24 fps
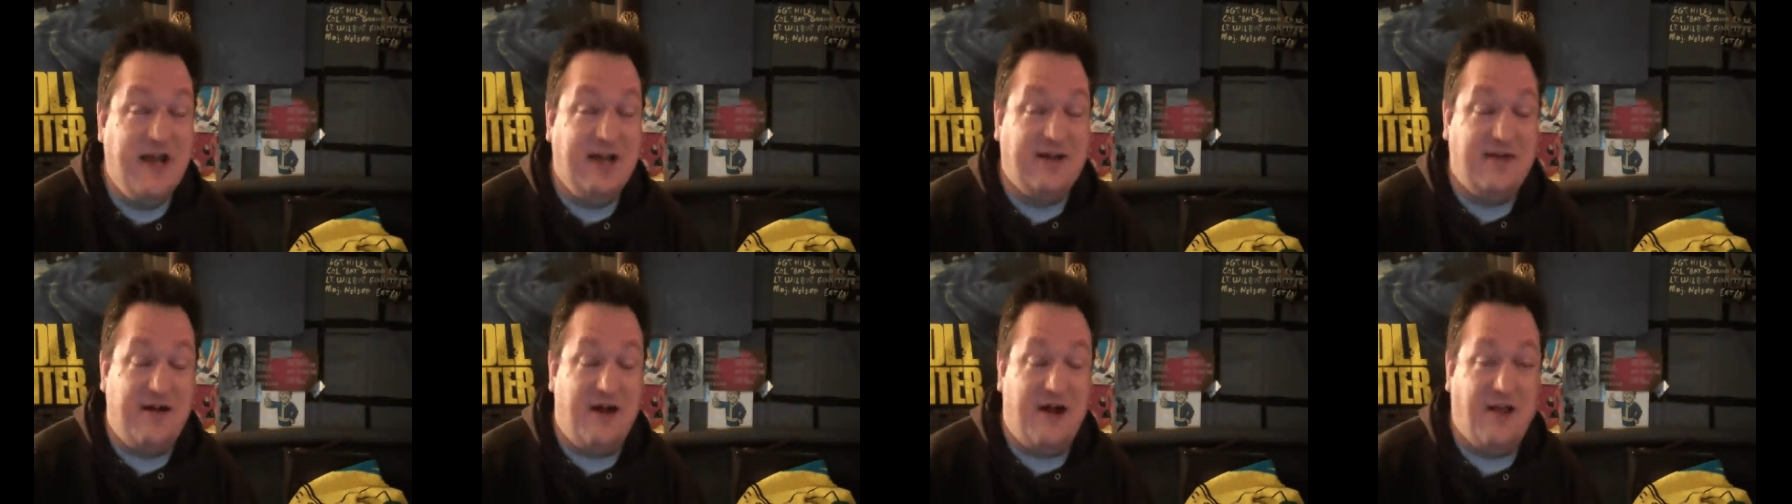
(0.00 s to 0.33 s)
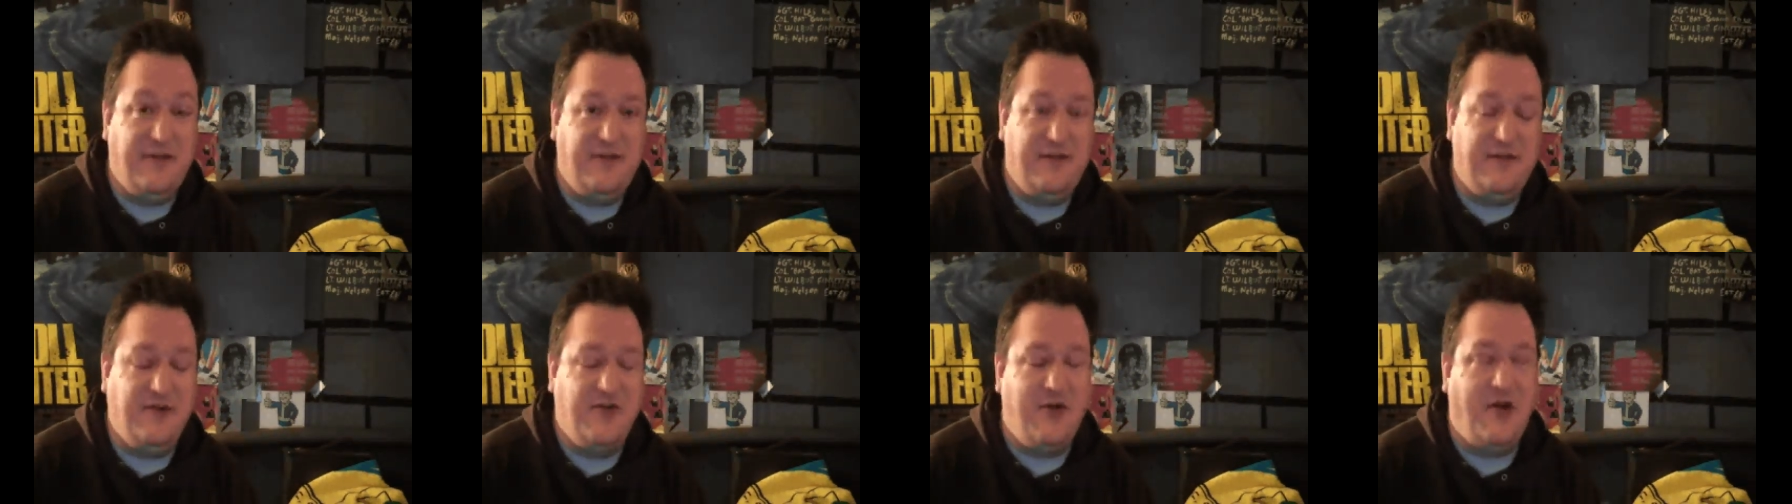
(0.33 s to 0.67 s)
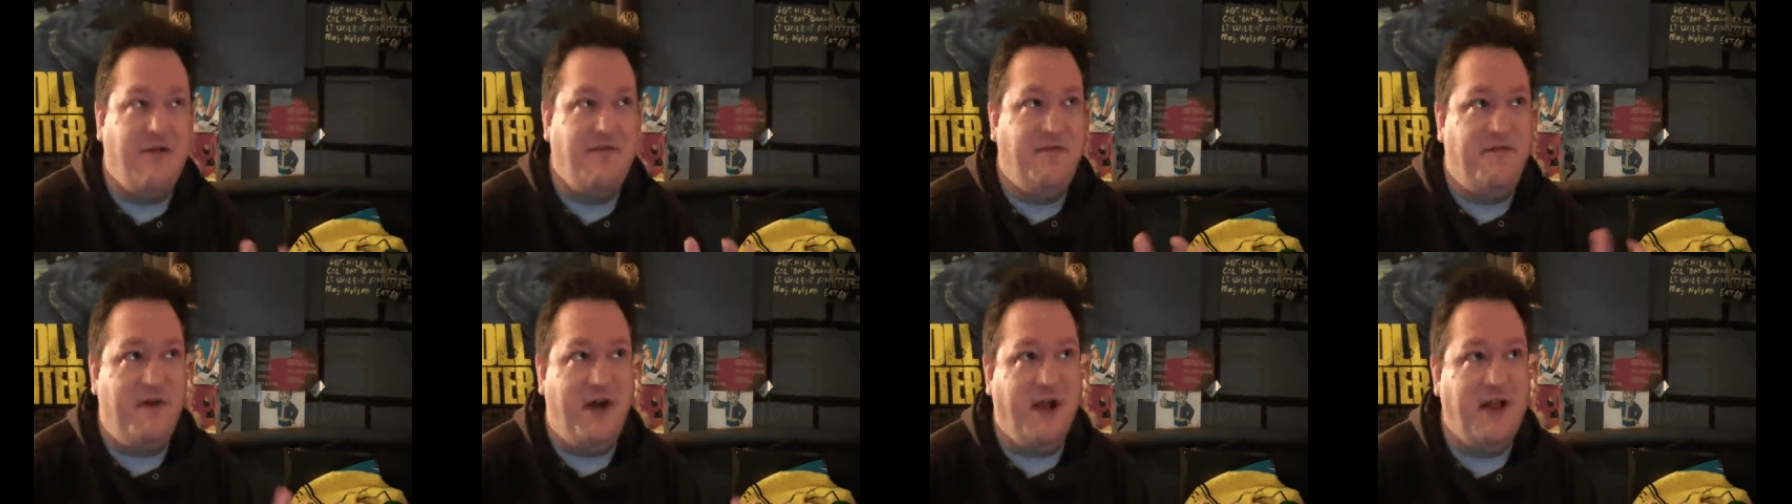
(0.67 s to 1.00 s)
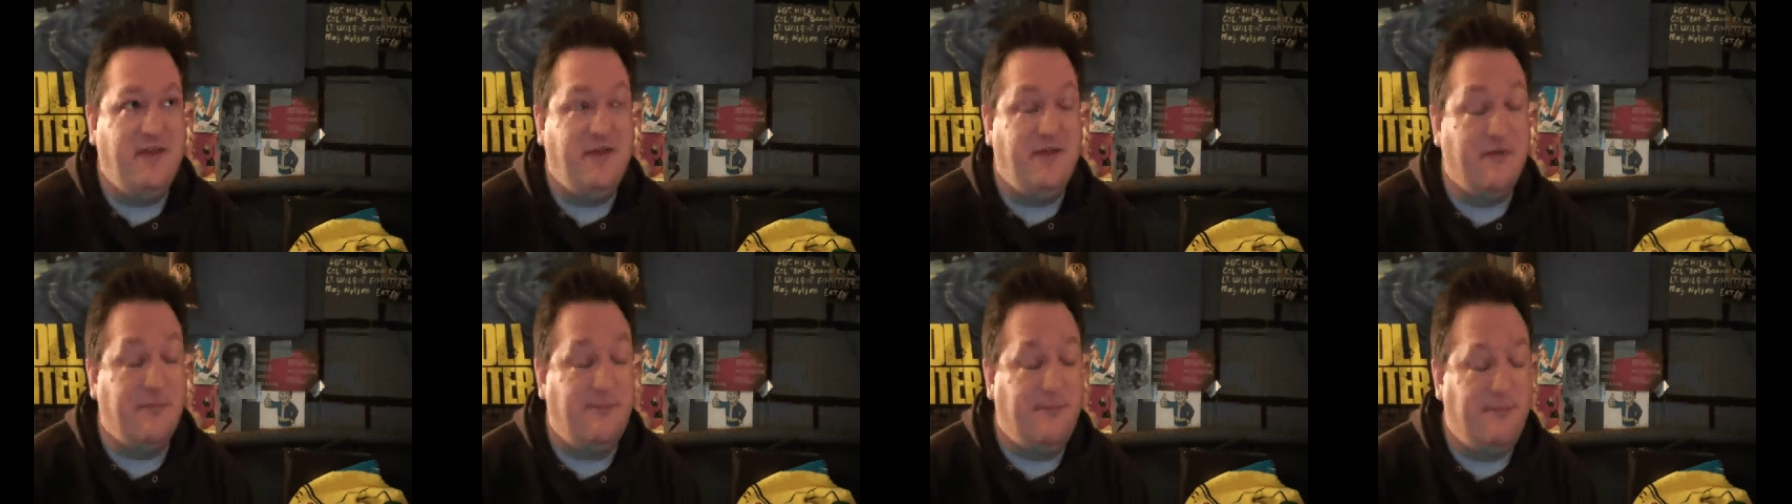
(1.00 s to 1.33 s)
constantly try to
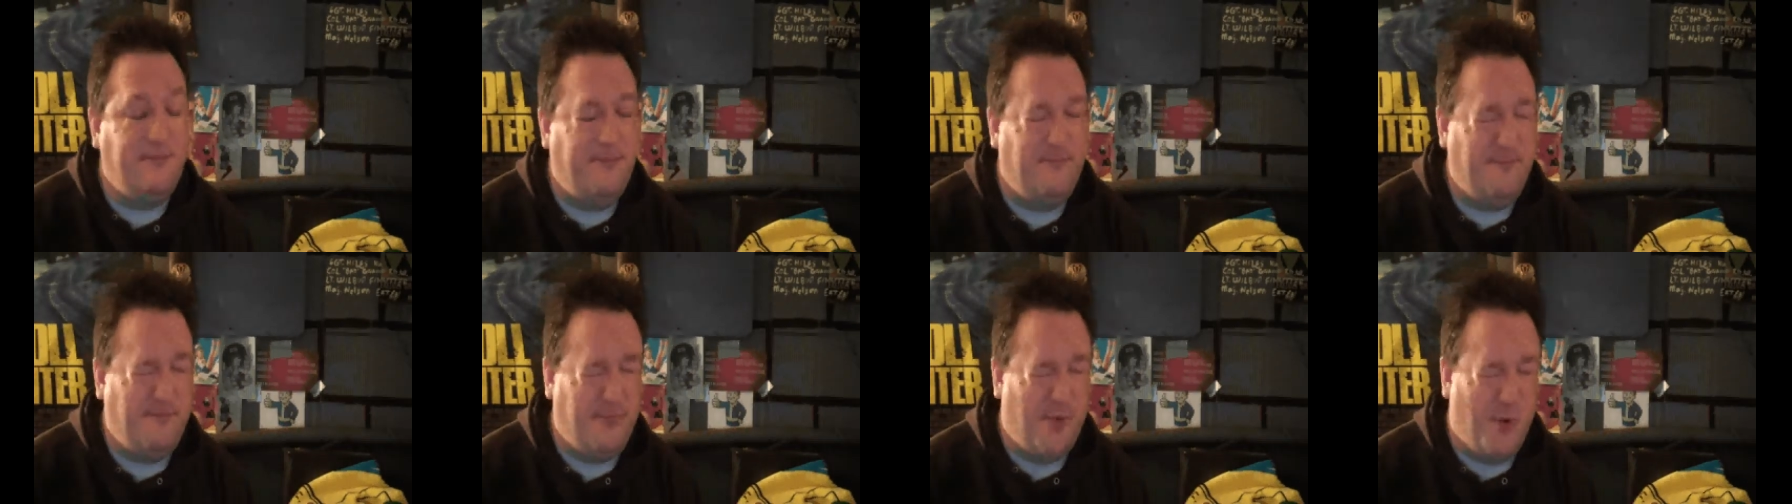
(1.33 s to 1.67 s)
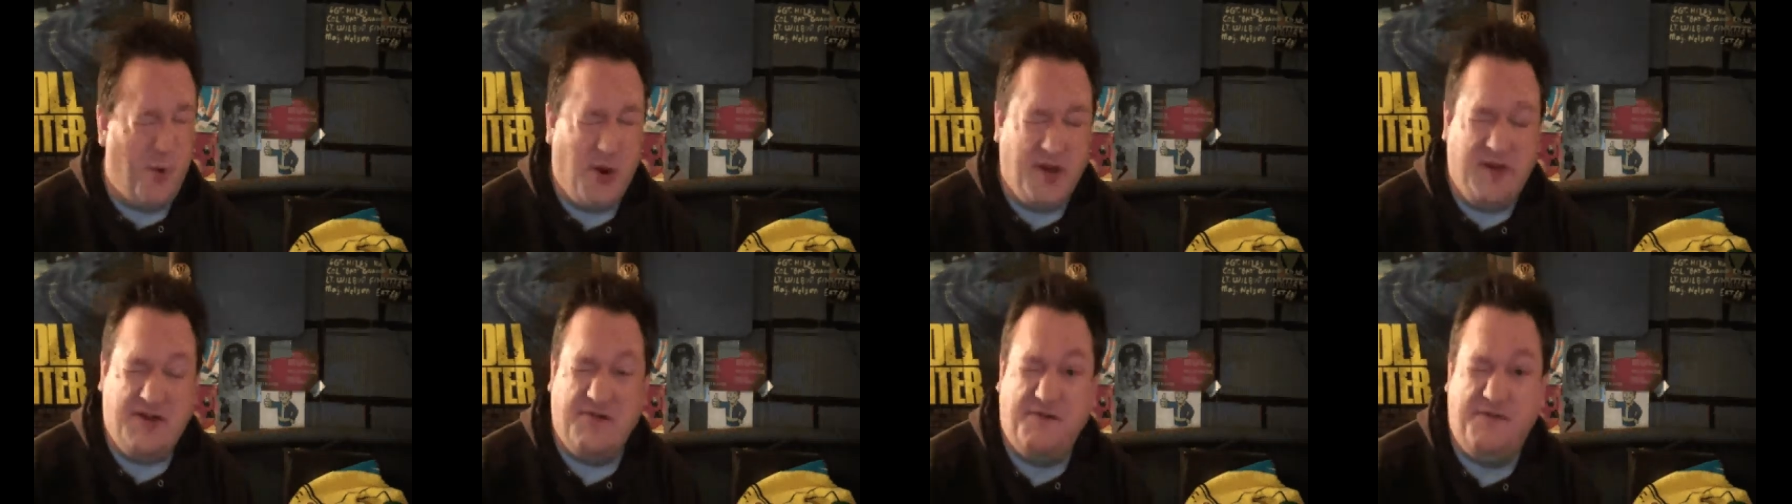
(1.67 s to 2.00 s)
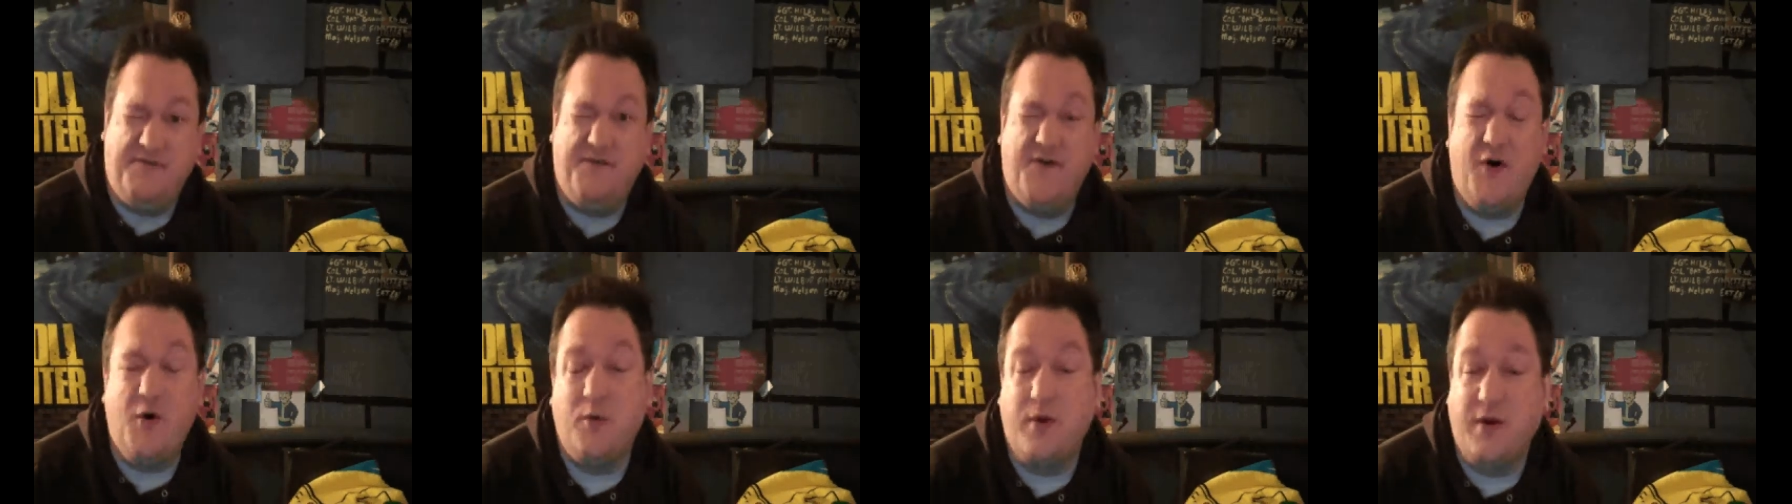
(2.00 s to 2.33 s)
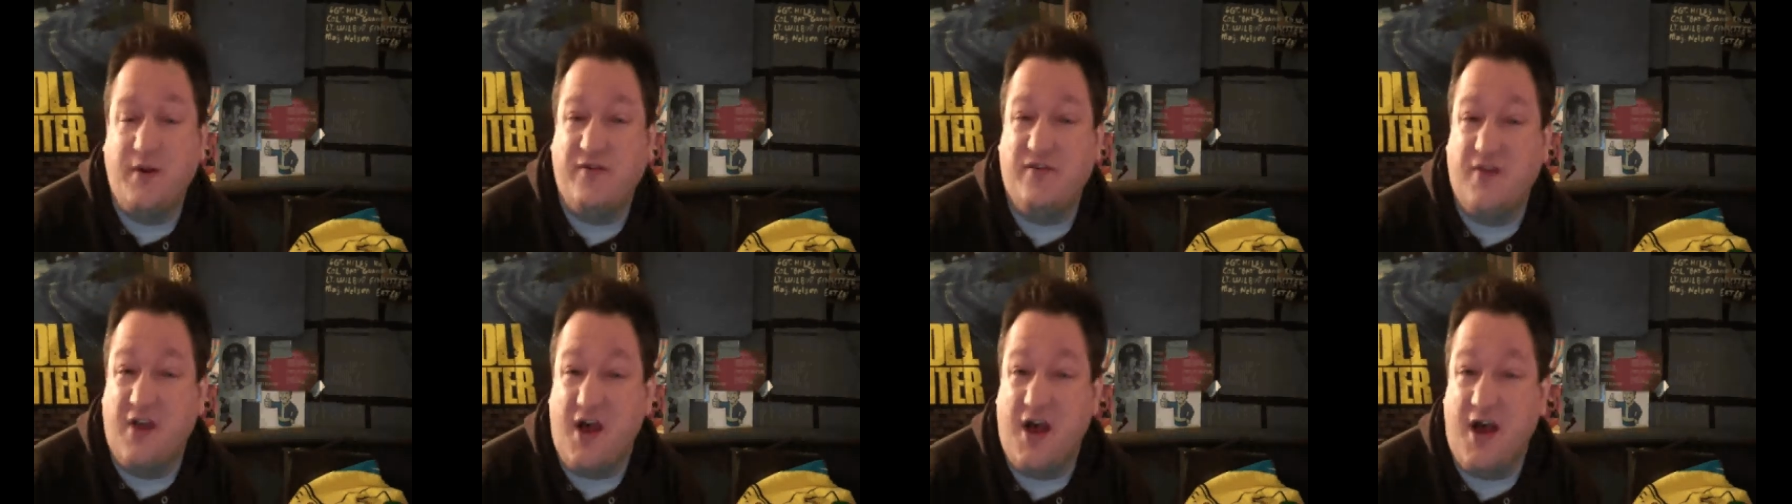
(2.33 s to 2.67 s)
find some point to
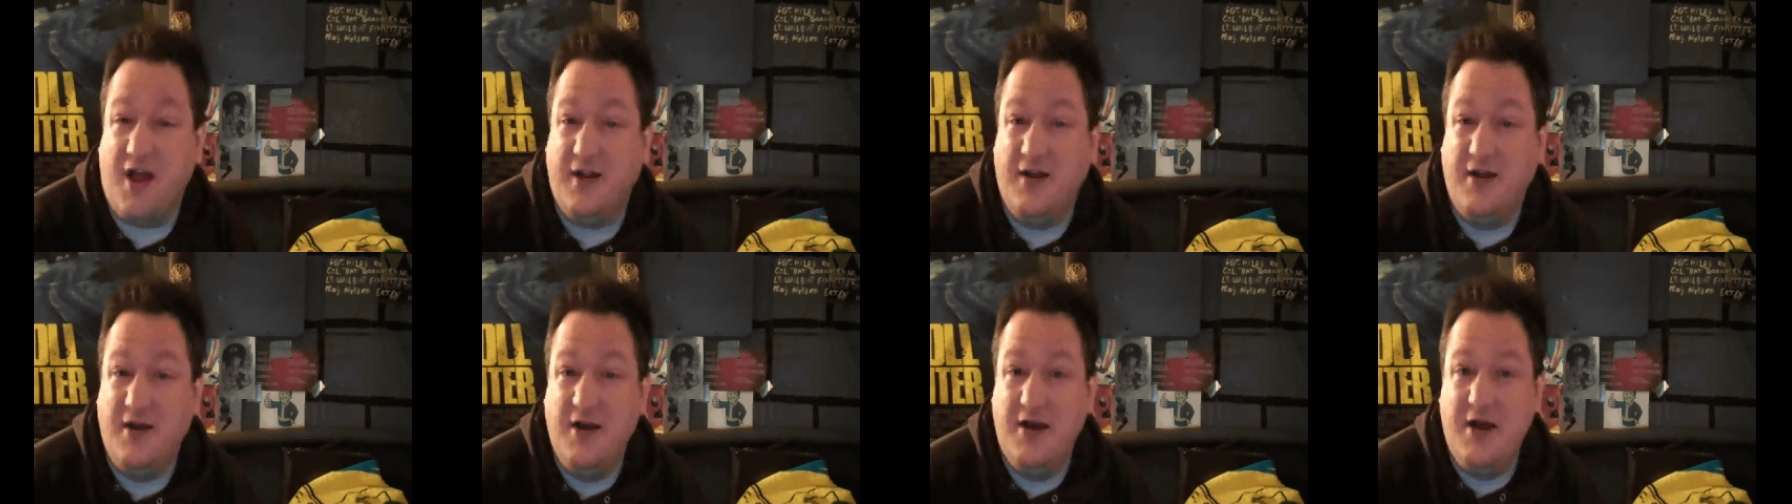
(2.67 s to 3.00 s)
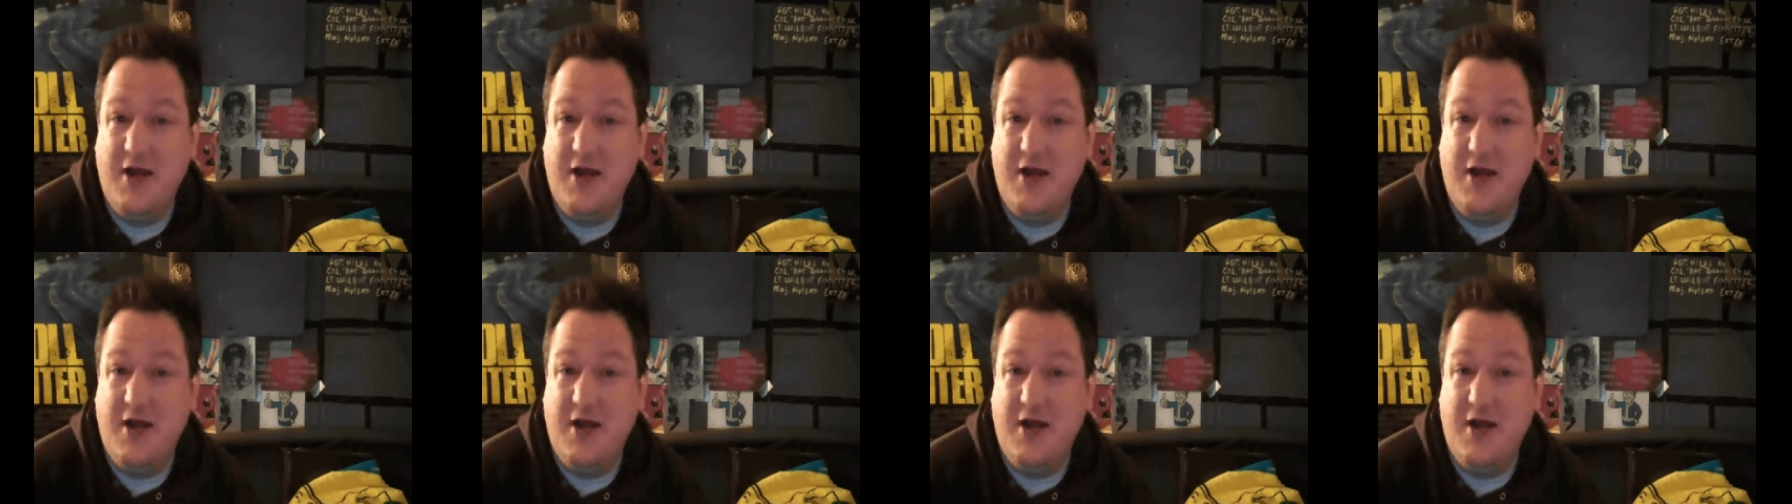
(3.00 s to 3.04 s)
focus on